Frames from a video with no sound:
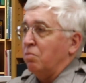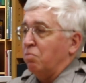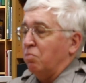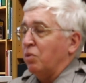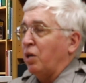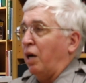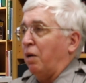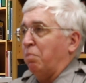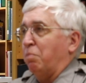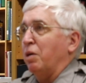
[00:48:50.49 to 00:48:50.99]

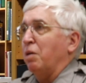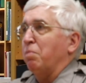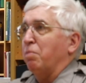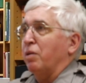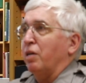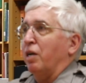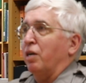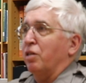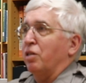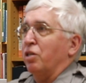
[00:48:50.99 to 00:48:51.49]
kept people
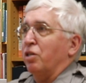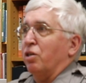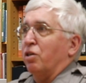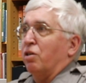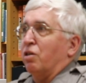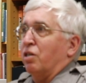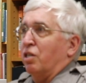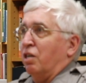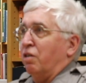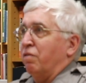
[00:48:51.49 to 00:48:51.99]
out of the
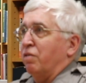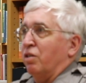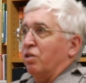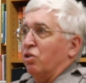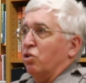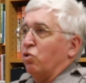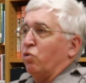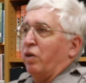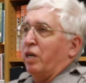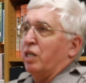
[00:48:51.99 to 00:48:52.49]
yard. Even the
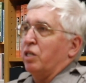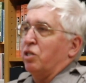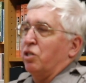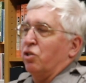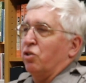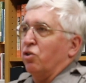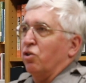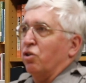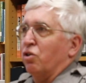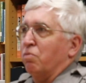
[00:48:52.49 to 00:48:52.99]

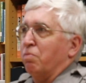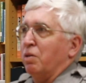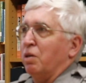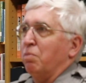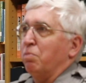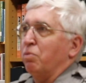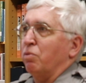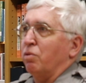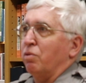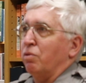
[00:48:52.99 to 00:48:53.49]
Scranton yard,
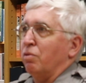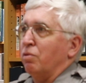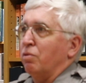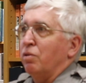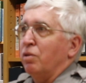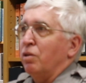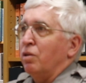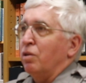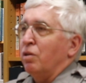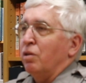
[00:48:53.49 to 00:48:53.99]
people
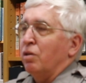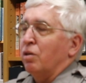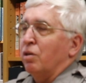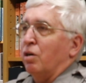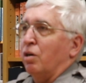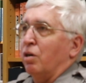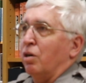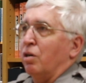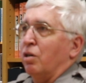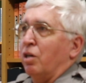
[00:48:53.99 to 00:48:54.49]

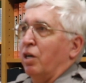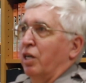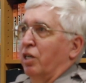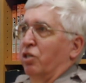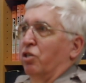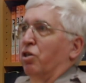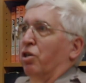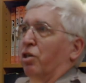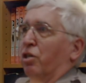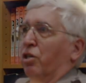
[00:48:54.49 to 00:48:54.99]
like Chuck